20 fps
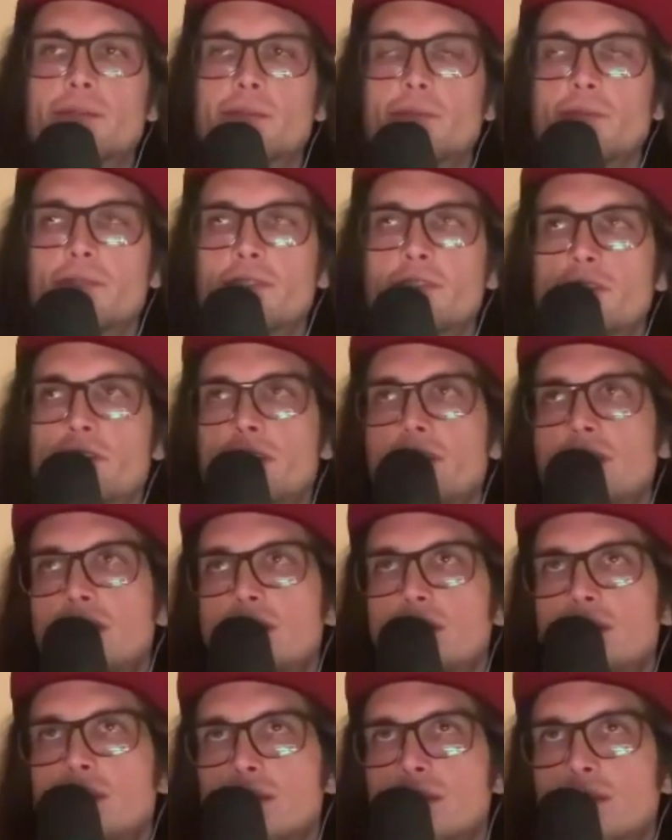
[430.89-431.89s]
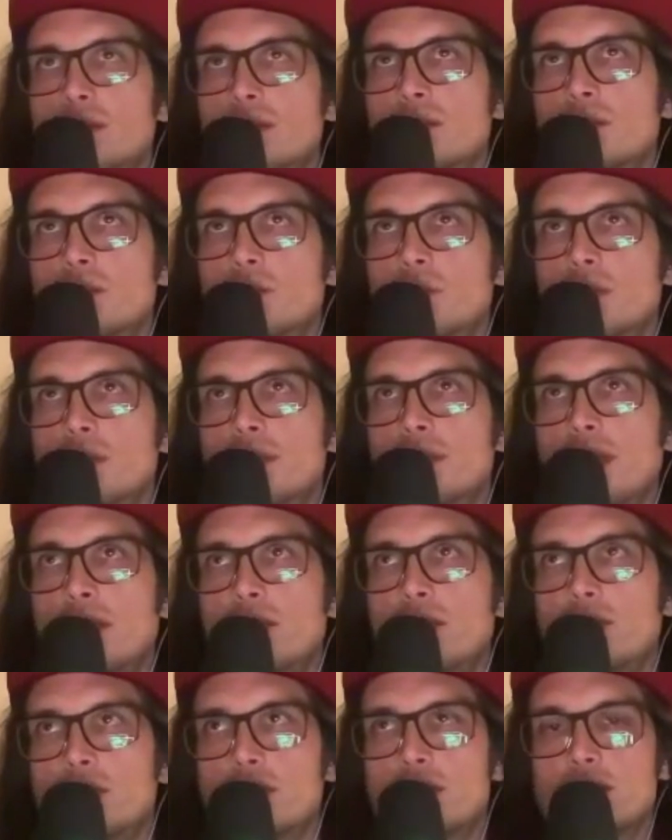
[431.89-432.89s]
We gave
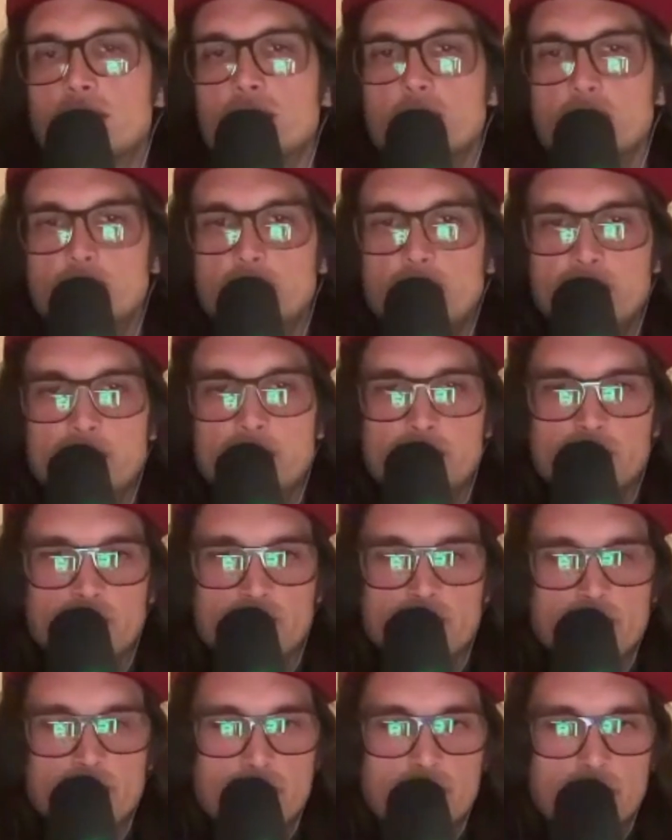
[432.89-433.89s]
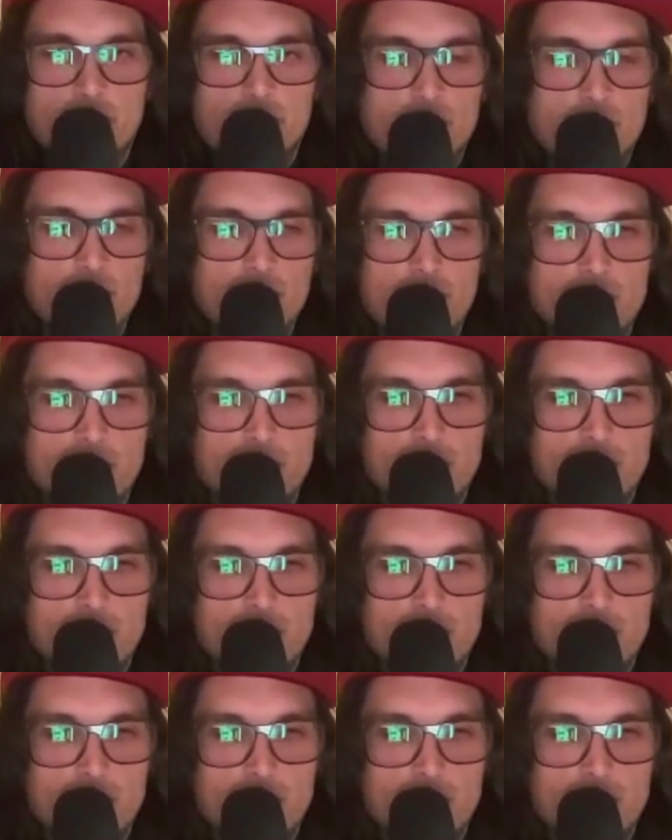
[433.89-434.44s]
her this little pitcher, this kind of